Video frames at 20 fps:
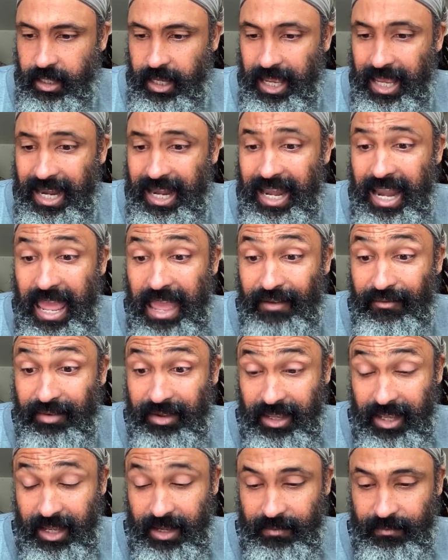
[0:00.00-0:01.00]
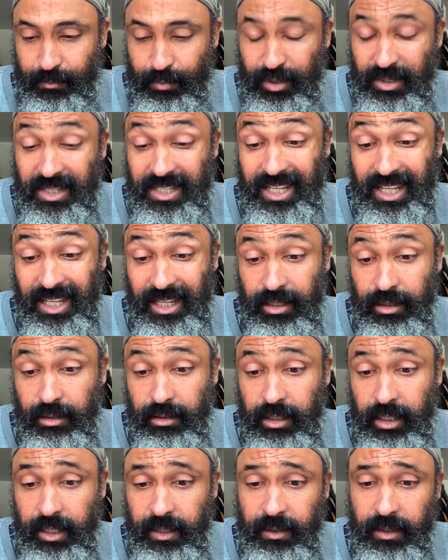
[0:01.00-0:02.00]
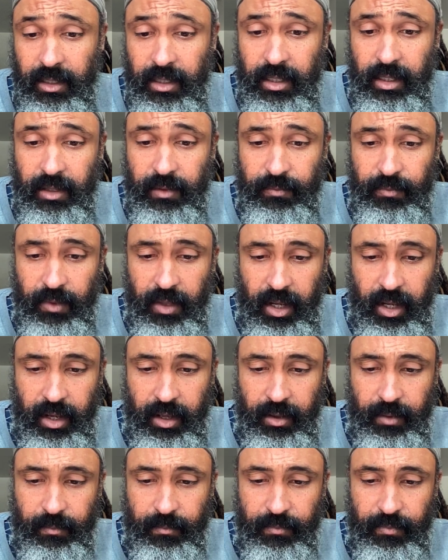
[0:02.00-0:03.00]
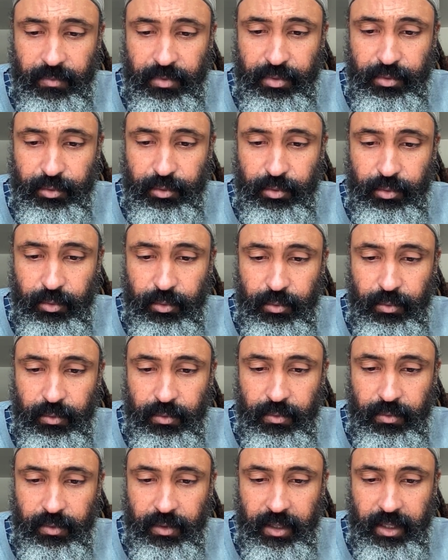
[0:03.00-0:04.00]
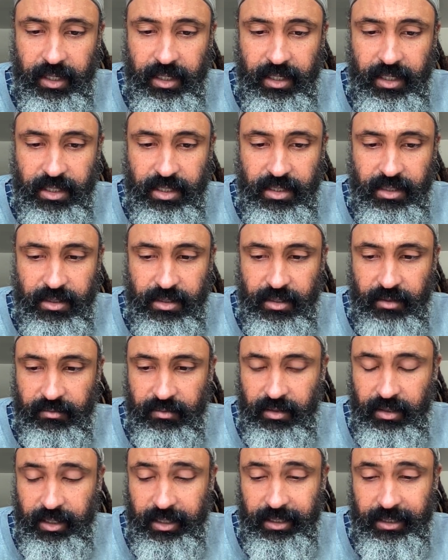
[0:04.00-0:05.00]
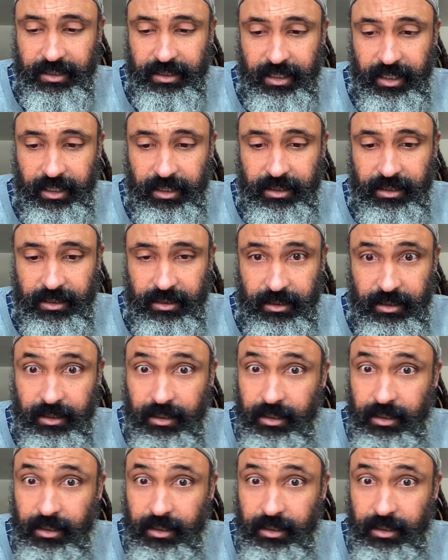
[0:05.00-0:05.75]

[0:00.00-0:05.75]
and navigate, particularly through the conditions of the United States,